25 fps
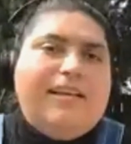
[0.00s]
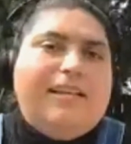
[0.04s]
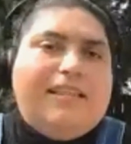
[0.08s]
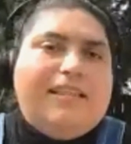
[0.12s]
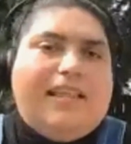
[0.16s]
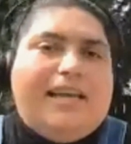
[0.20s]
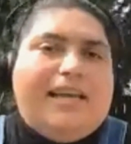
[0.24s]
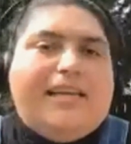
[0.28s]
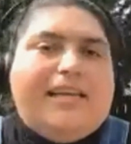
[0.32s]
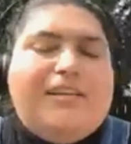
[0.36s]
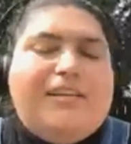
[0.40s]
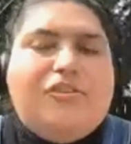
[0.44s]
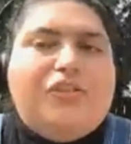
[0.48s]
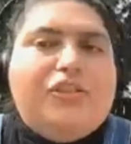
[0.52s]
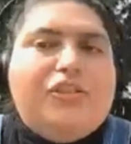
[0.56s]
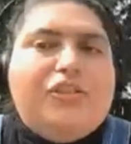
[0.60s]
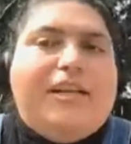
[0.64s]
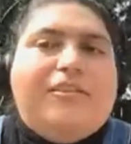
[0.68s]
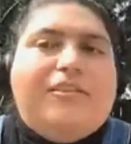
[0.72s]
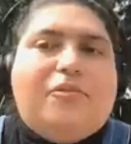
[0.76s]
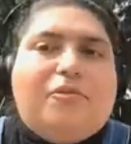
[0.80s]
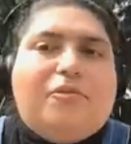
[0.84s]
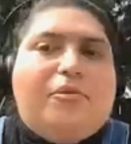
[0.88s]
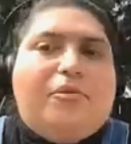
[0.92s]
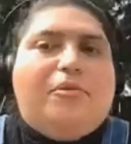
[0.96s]
like in
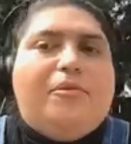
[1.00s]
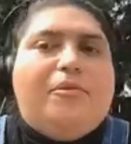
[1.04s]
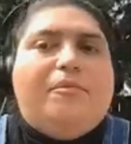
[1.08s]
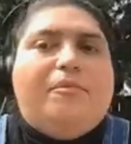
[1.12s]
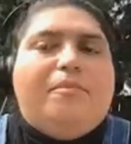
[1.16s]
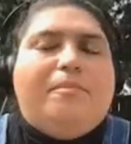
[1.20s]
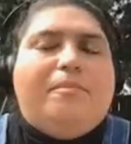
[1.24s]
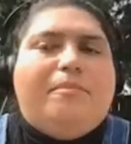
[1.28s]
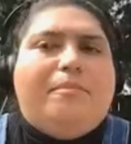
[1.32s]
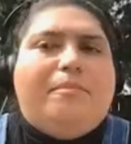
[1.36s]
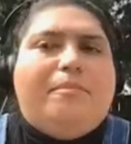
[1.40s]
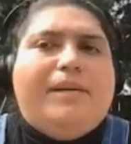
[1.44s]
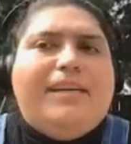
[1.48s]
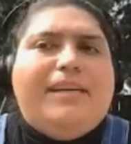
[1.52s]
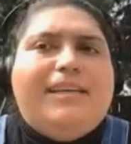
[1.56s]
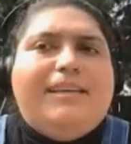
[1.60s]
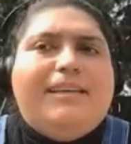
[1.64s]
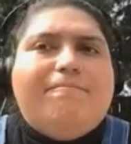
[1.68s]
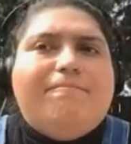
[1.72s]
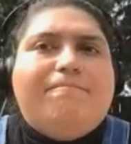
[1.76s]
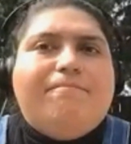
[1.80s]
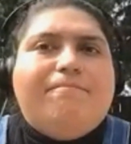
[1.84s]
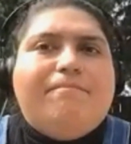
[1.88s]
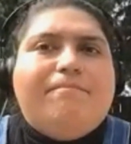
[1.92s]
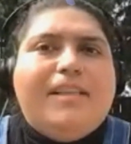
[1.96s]
general.
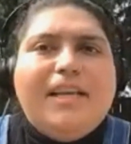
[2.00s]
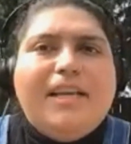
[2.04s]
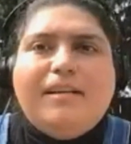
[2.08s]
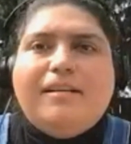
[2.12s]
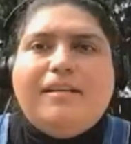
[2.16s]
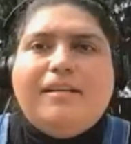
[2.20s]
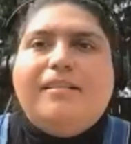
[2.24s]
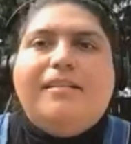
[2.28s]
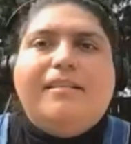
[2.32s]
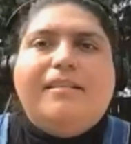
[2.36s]
But yeah,